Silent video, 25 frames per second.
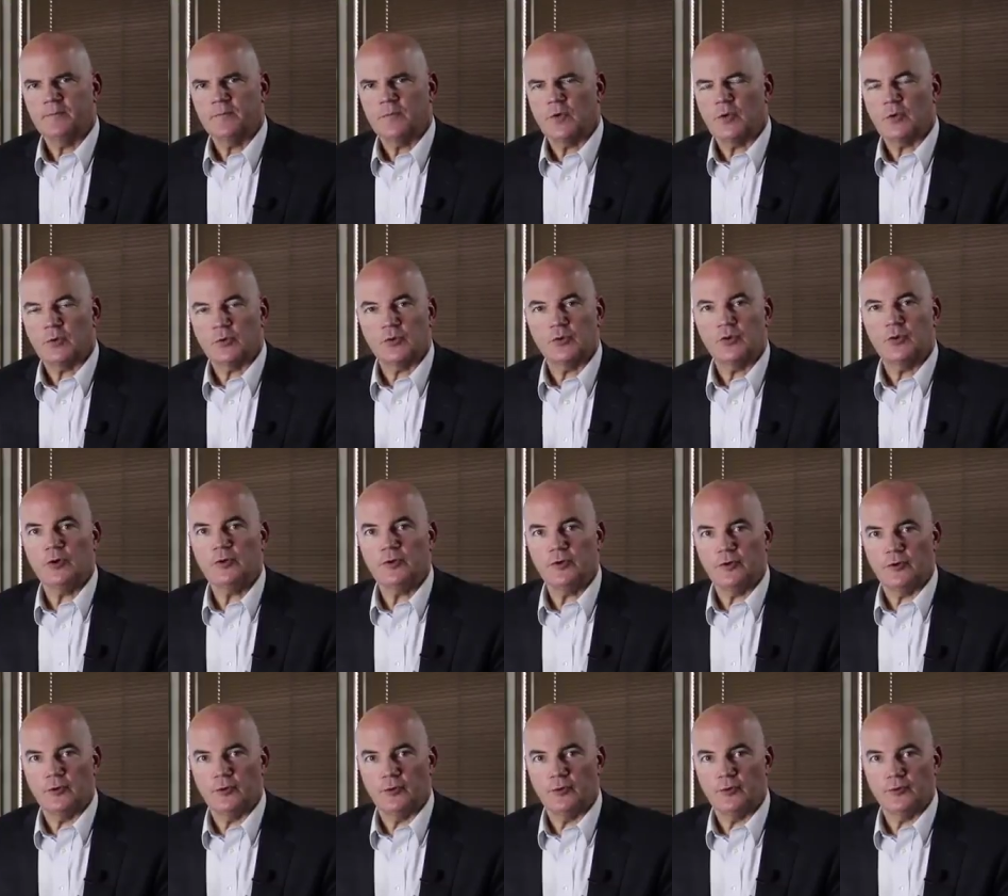You
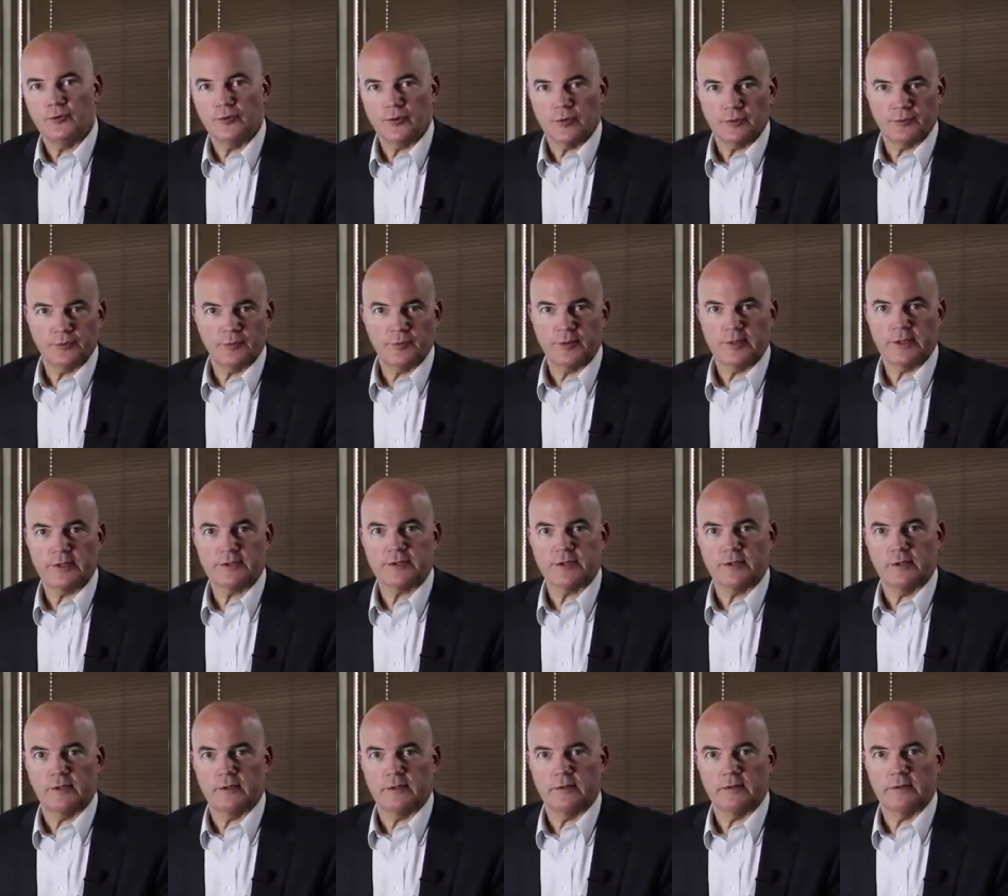could use a
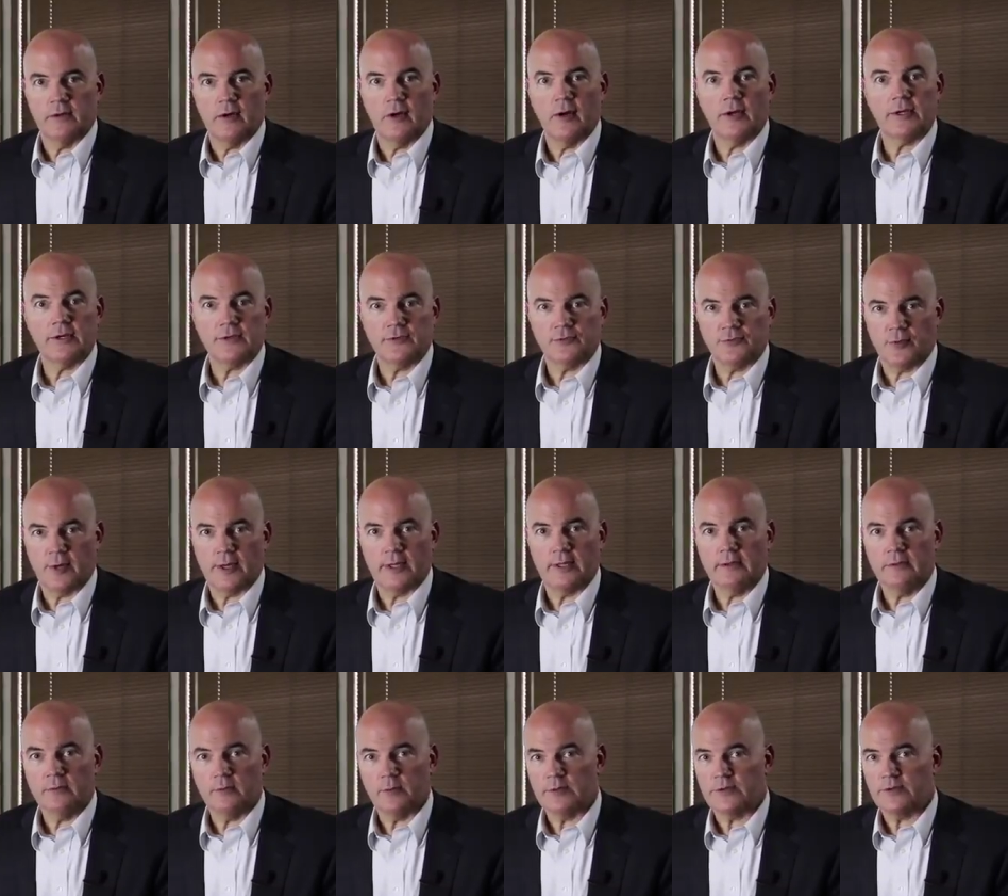traditional audit
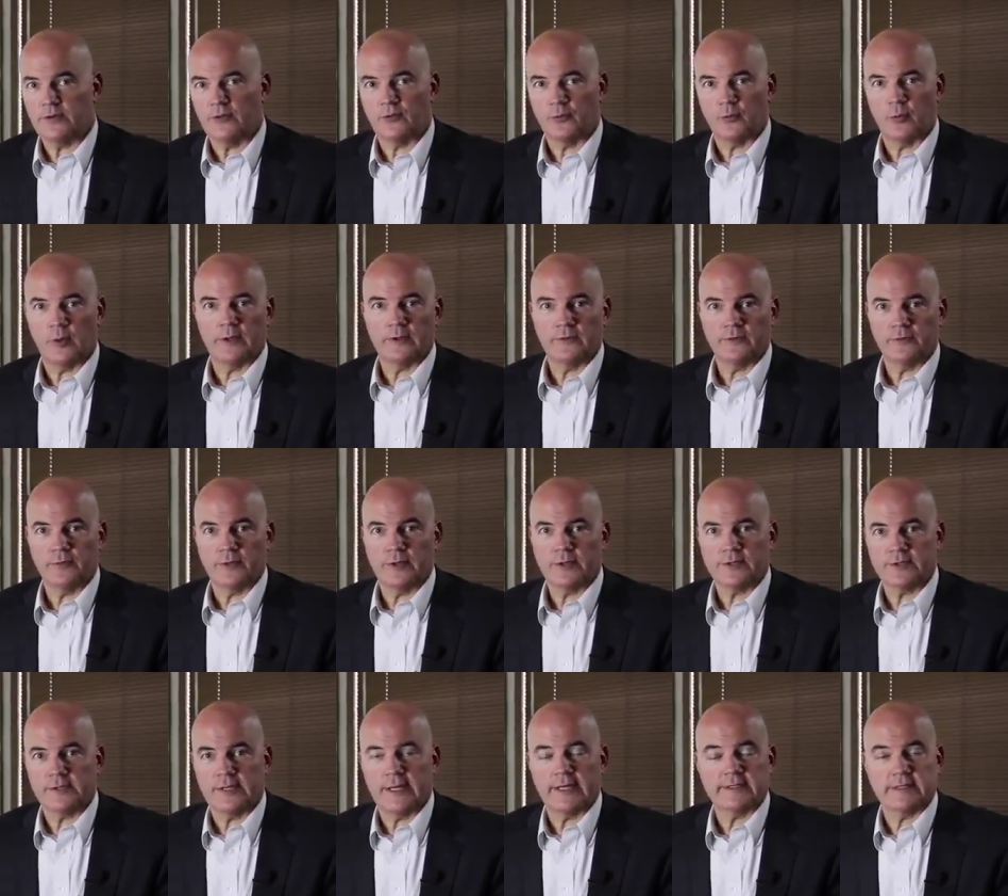trail, which is what
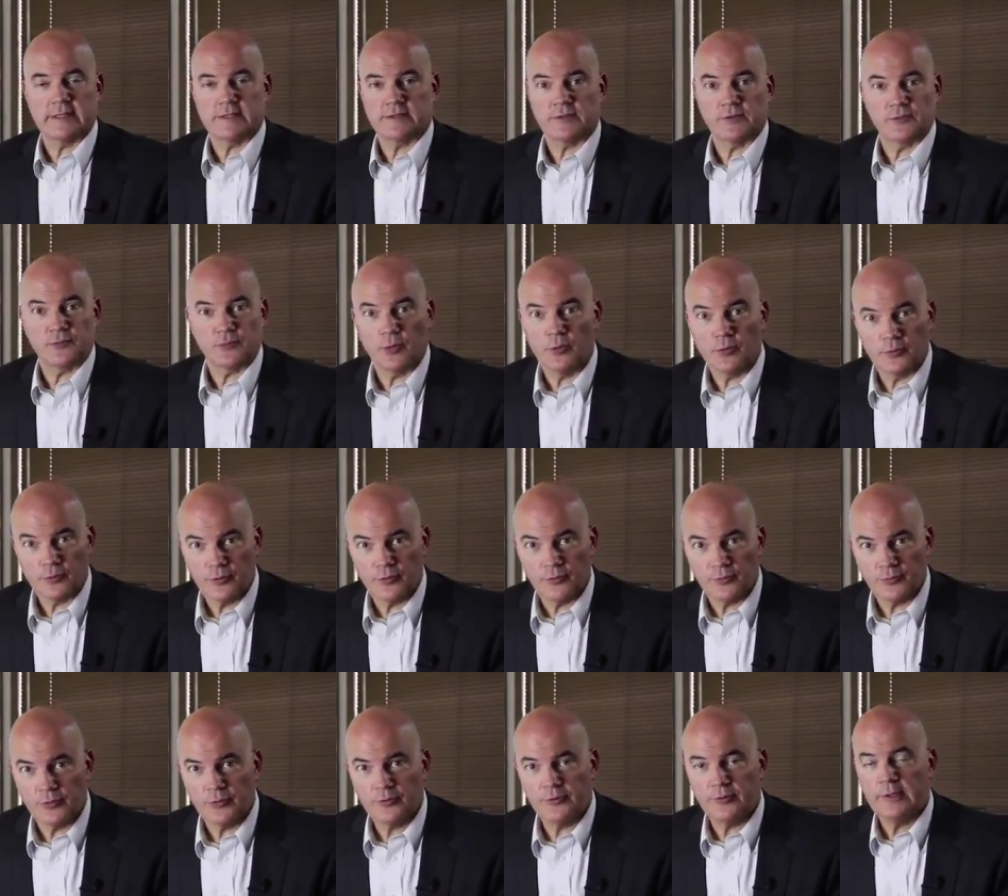traditional access control
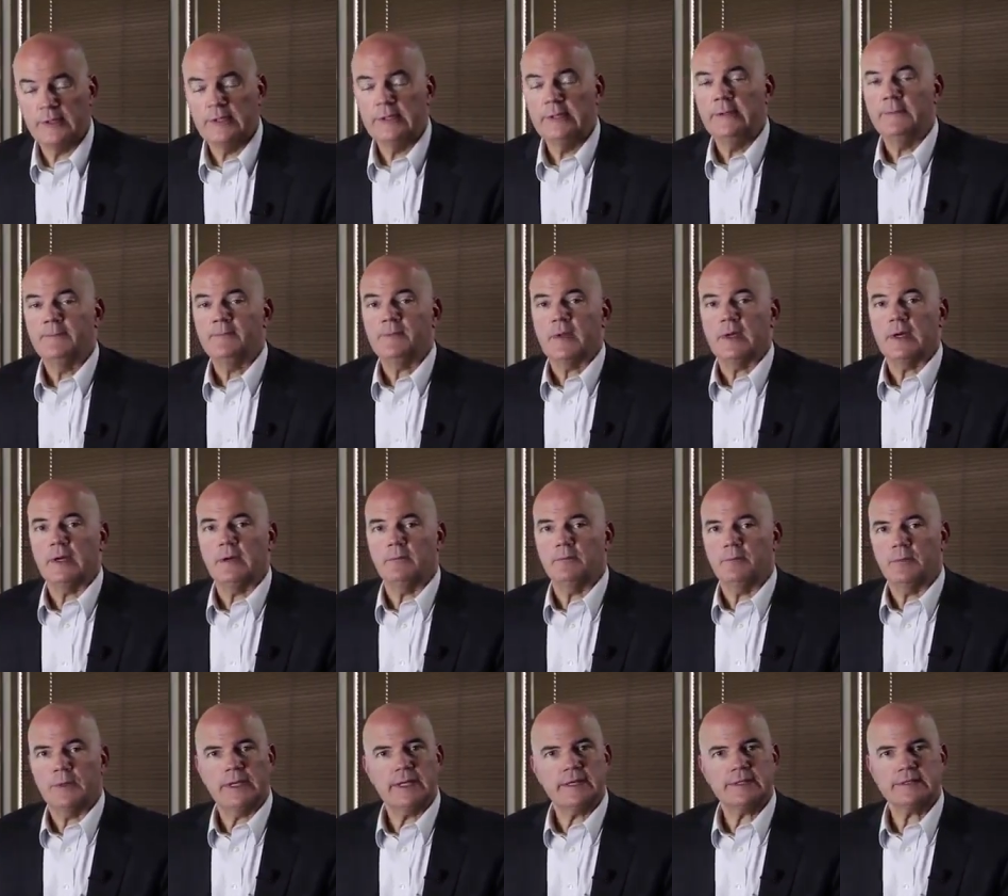uses,
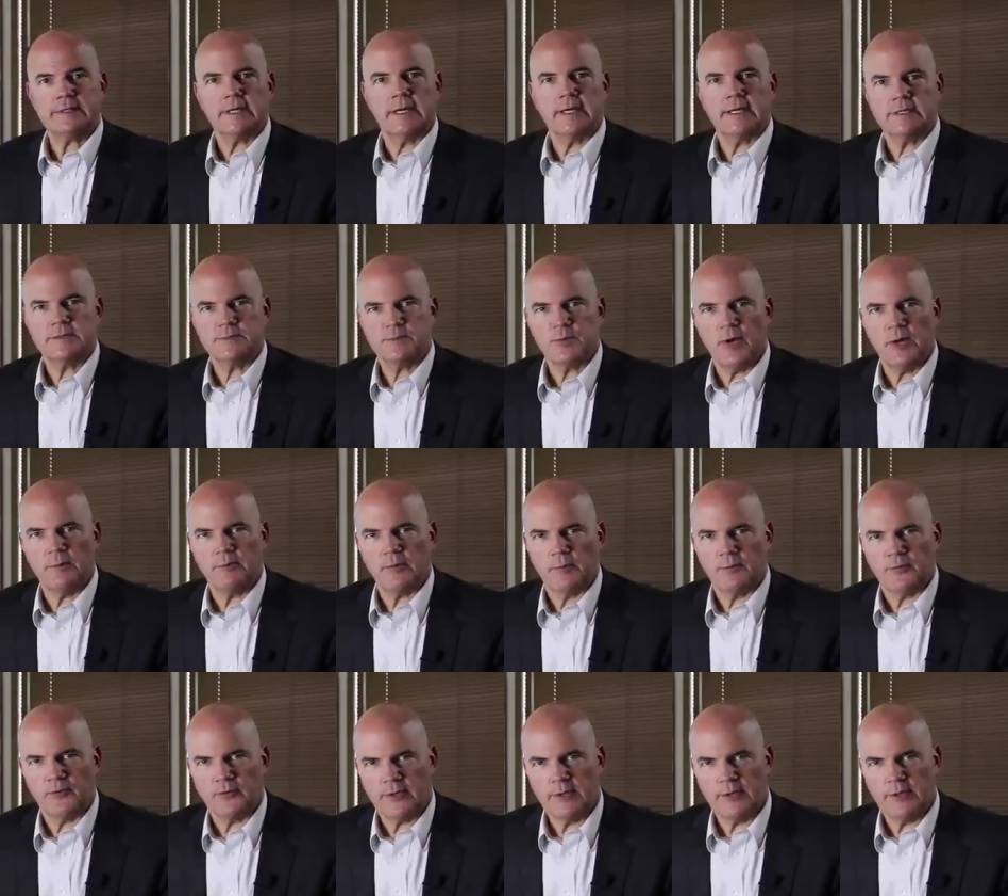but it's got its problems.